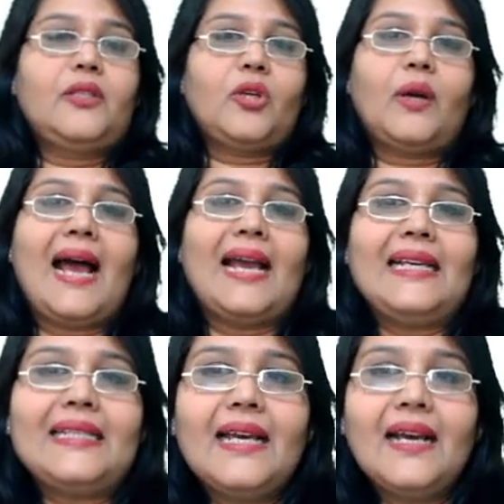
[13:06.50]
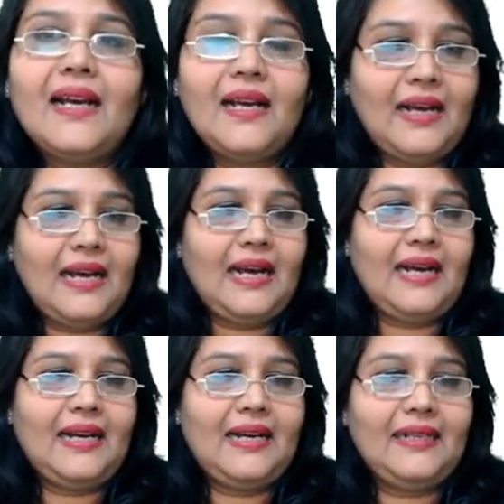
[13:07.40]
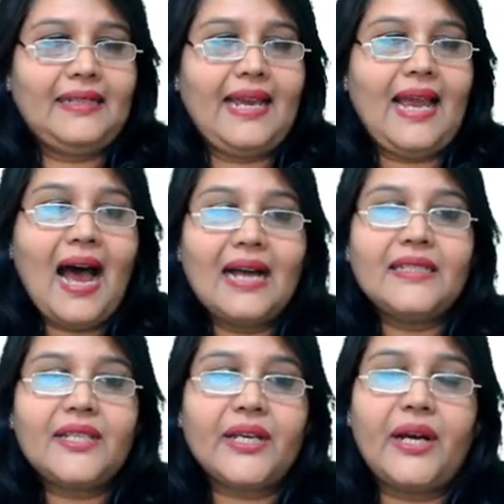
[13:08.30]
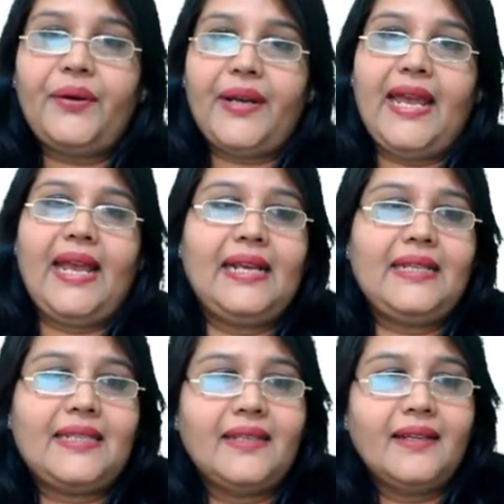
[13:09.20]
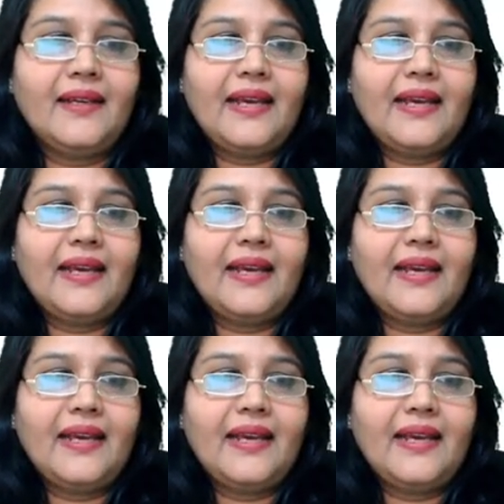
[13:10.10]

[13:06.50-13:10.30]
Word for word: So, guys, uh, the answer is